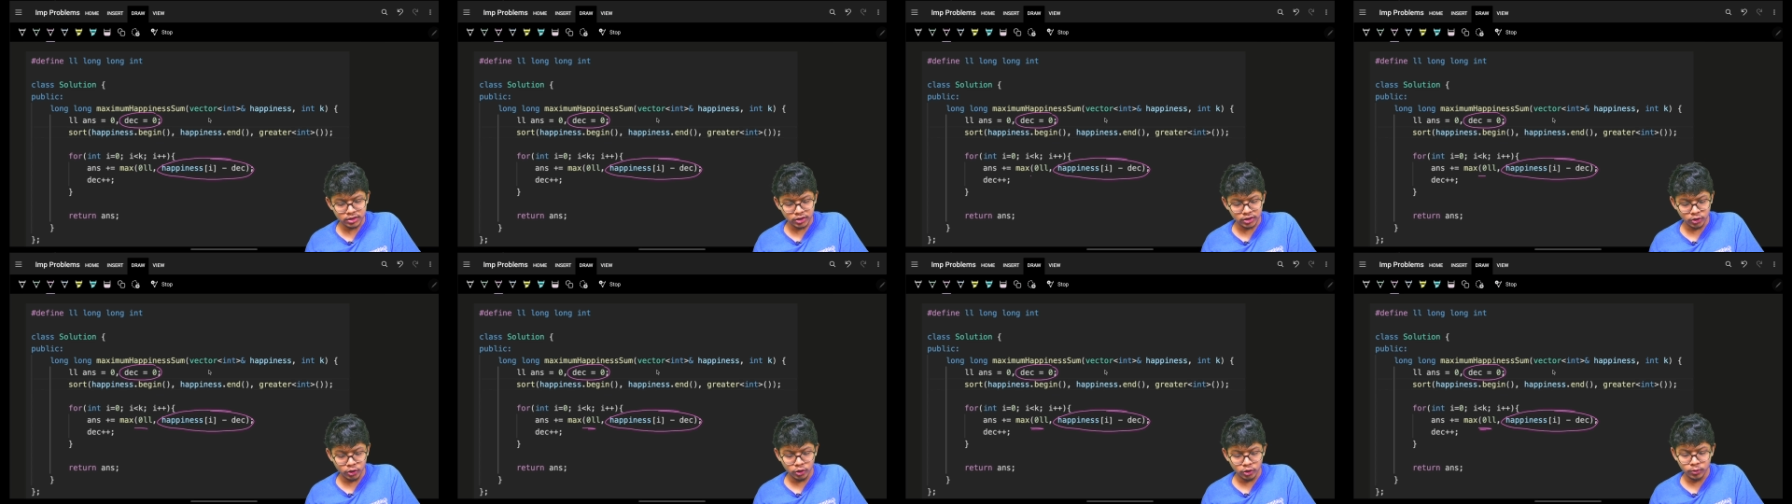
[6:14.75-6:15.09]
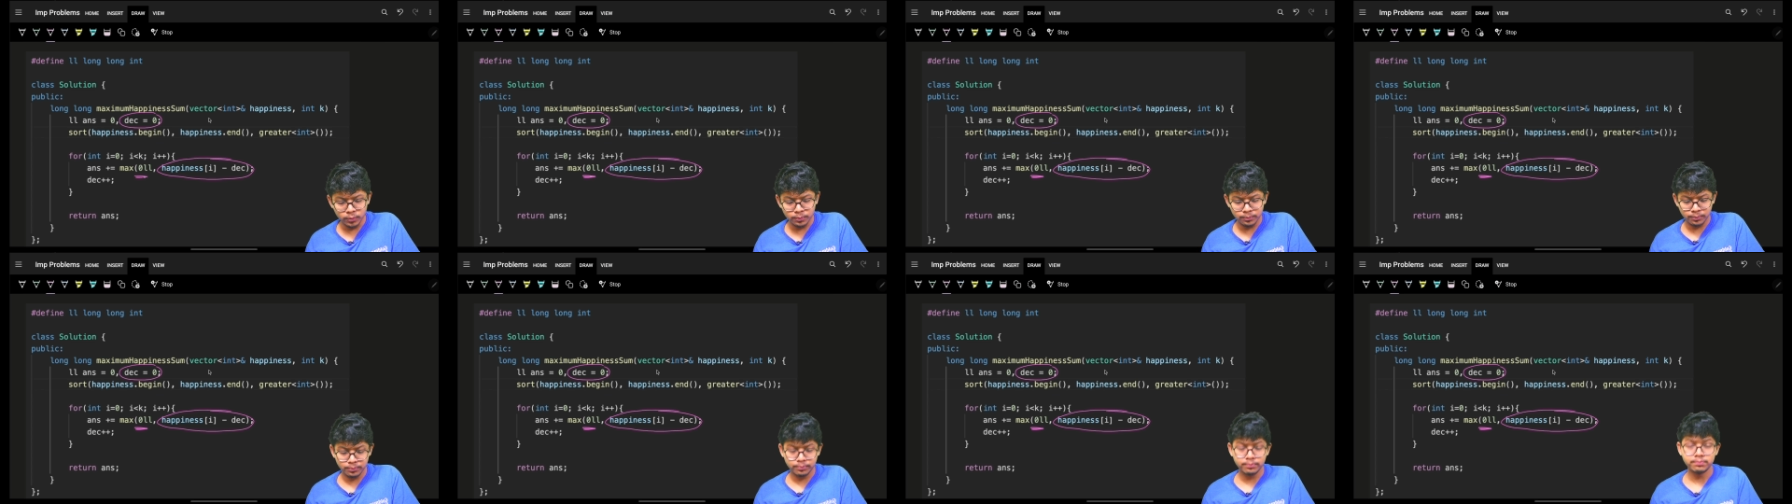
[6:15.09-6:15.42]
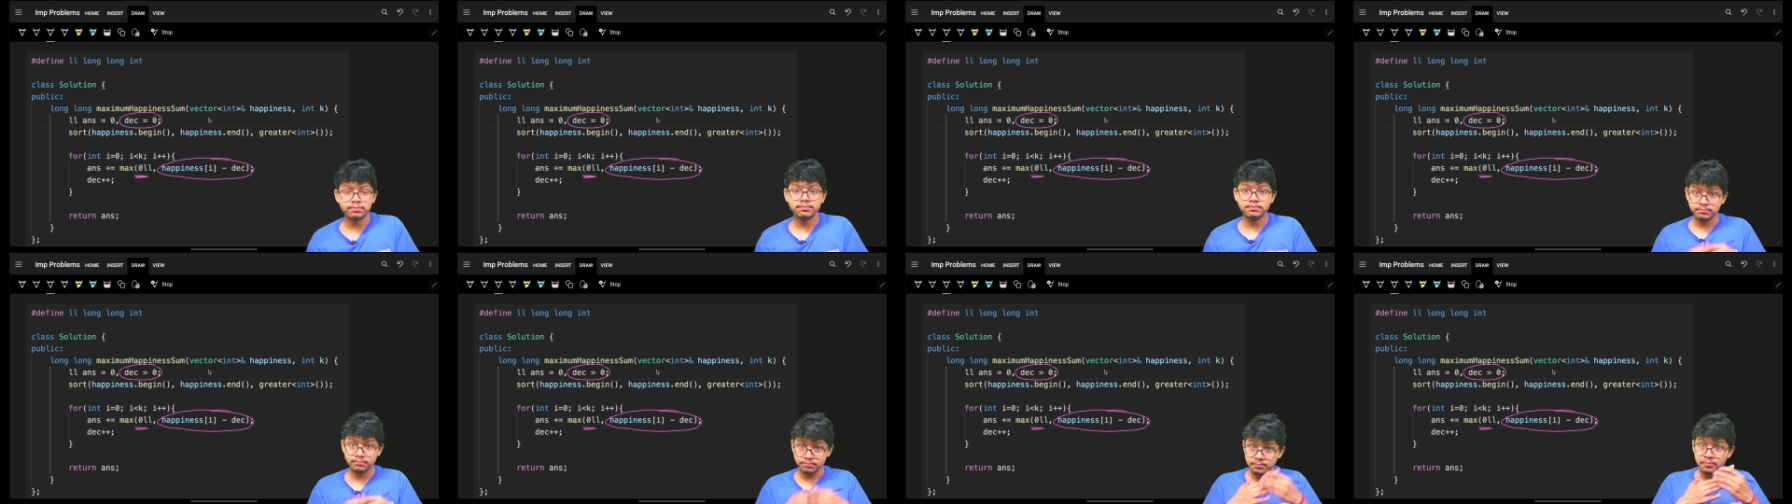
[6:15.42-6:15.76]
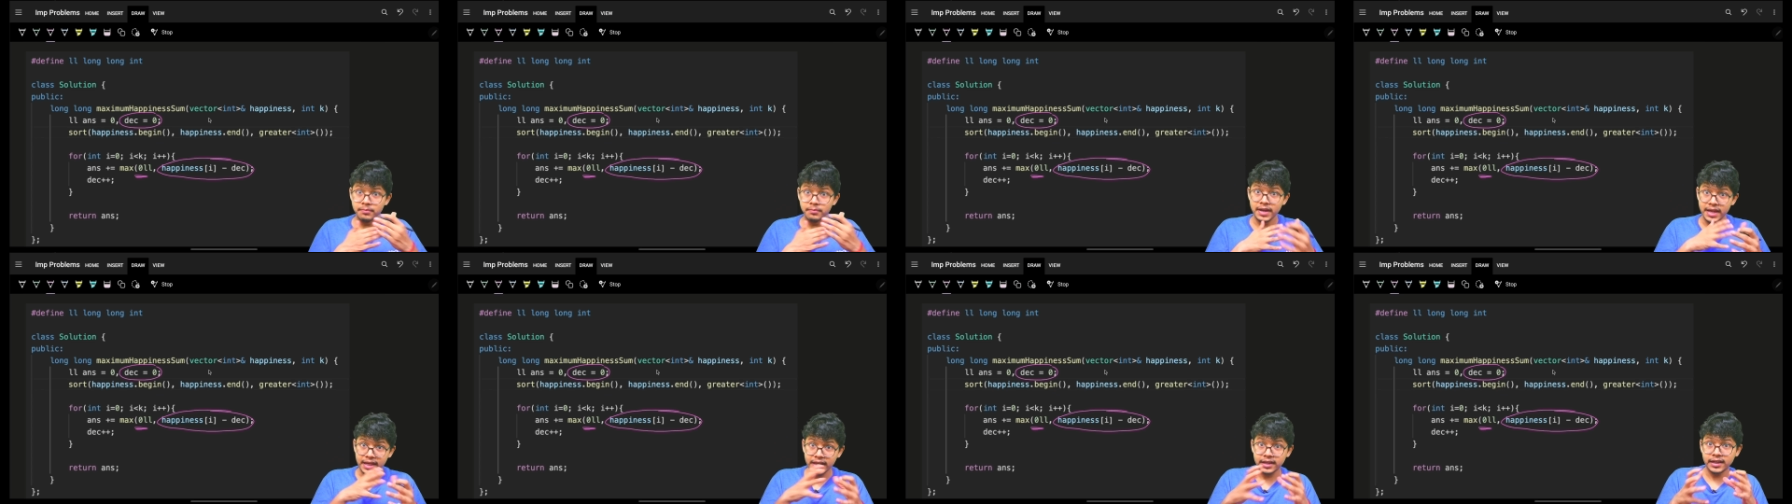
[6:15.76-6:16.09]
to
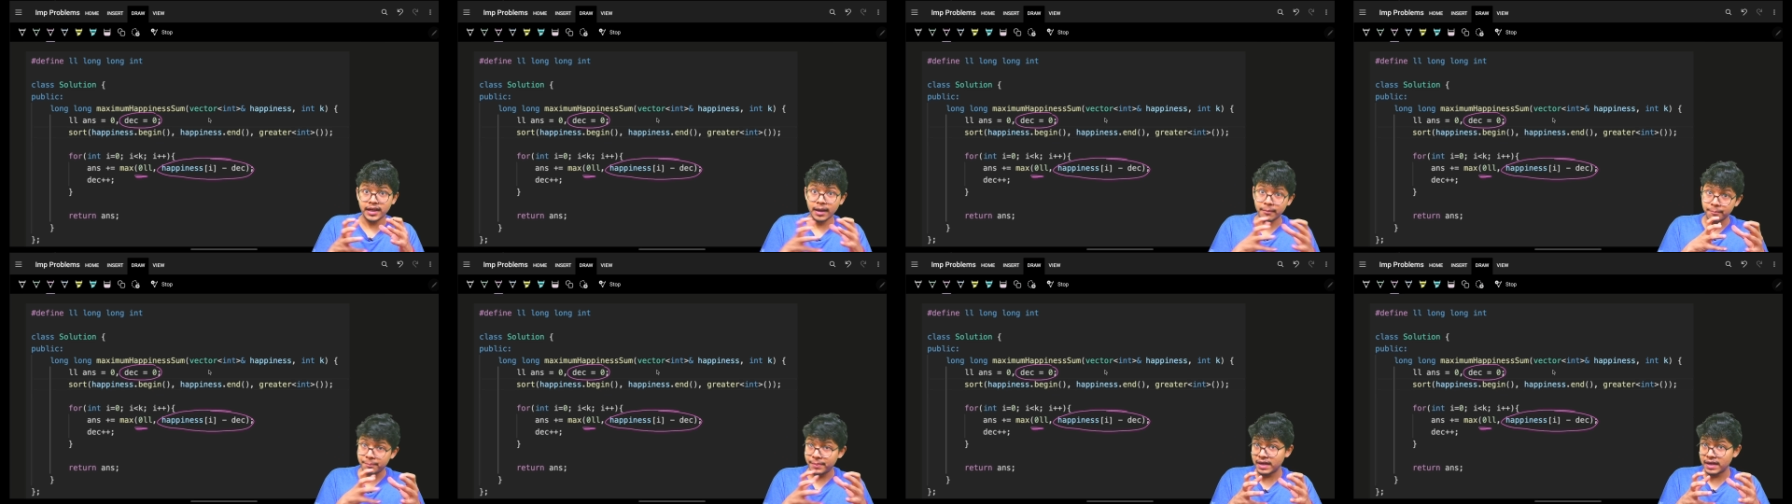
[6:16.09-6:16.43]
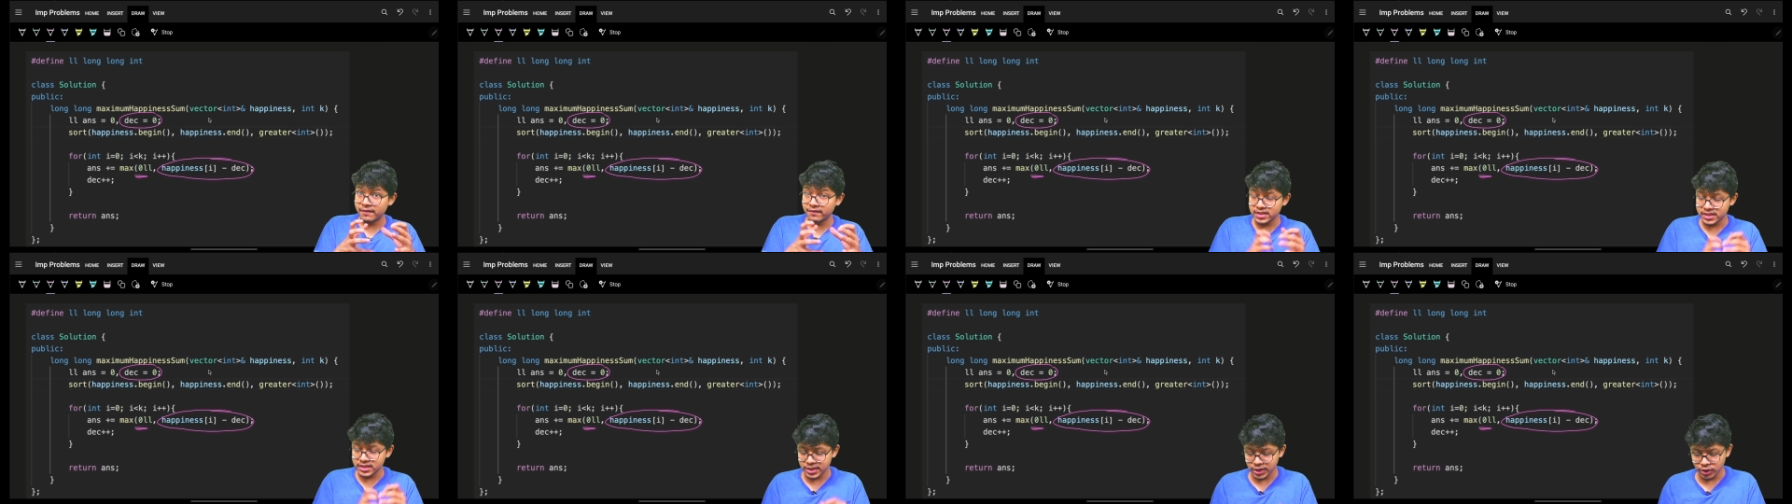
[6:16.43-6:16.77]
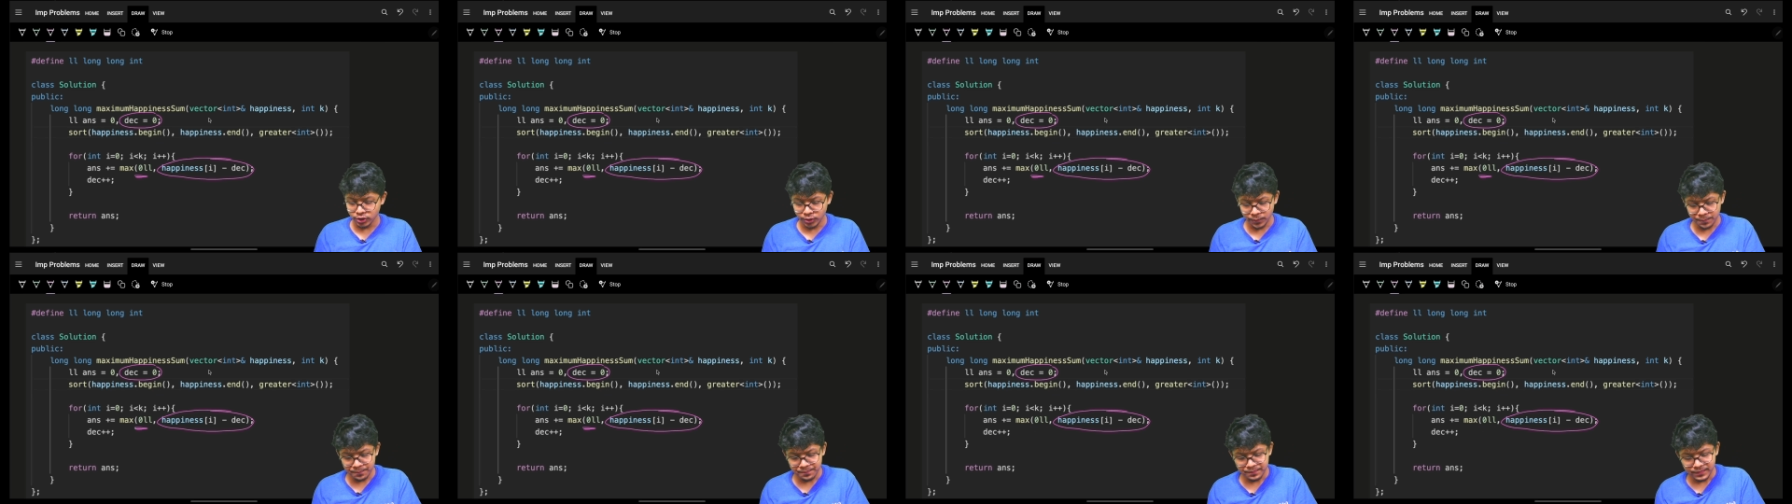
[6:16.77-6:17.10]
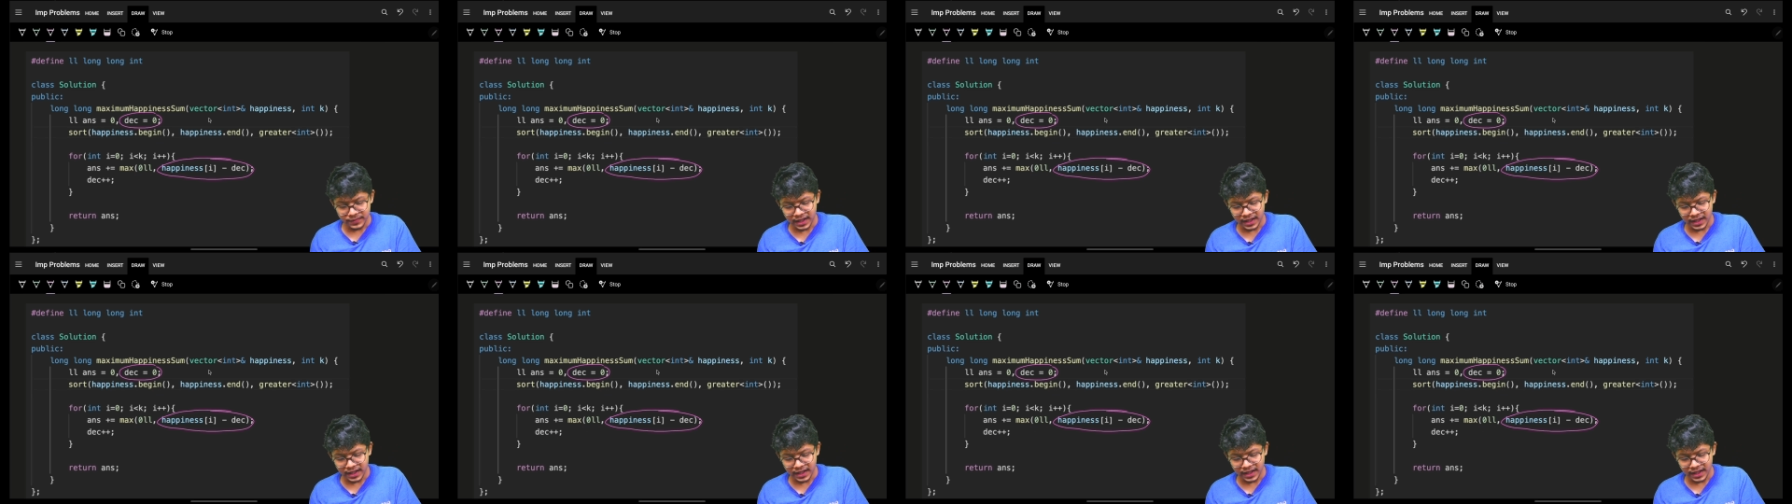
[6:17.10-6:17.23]
make compare with 0,